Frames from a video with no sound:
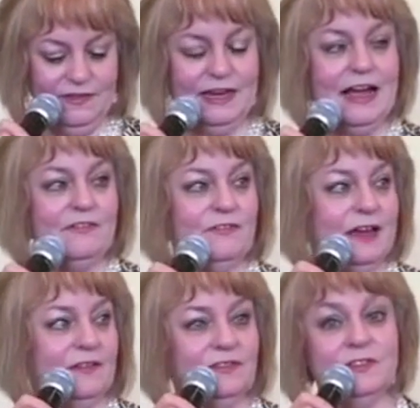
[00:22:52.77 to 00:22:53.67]
that I
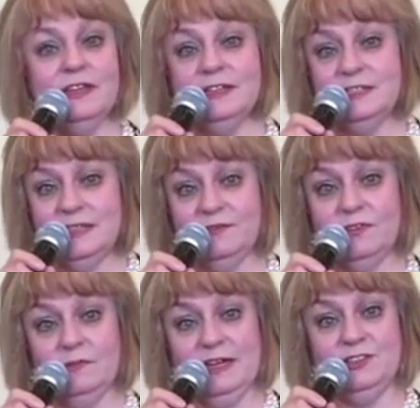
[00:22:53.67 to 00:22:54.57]
found this
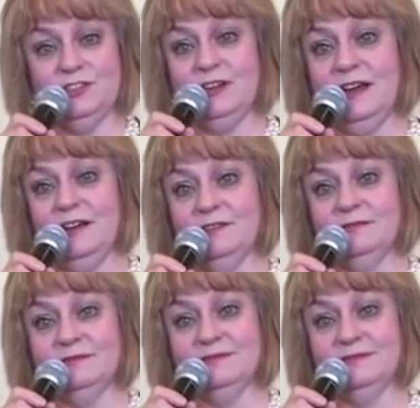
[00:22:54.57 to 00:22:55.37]
information out.